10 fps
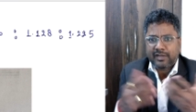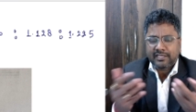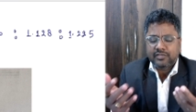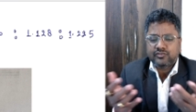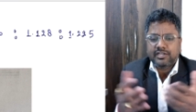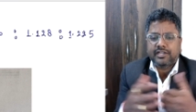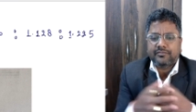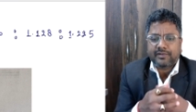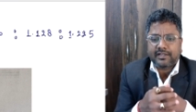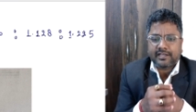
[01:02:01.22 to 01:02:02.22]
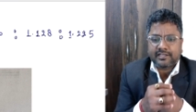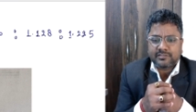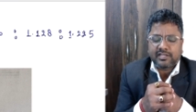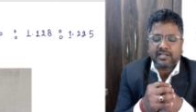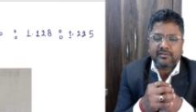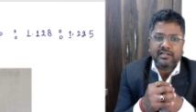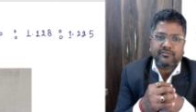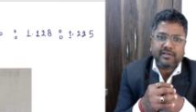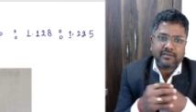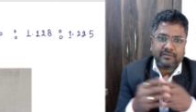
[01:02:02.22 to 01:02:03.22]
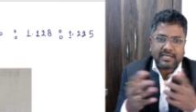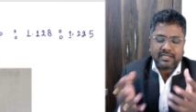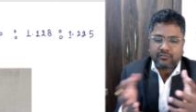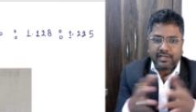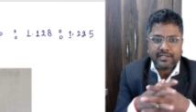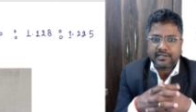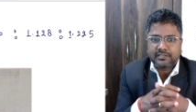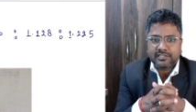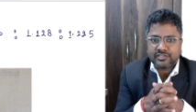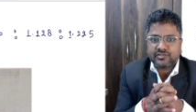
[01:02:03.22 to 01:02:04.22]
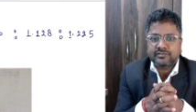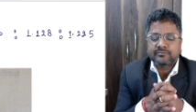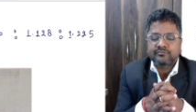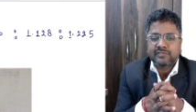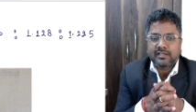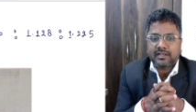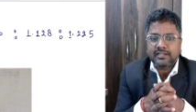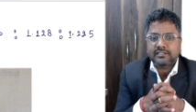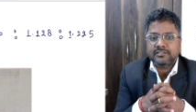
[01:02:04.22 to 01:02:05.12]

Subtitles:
using different experiment we have calculated this, right?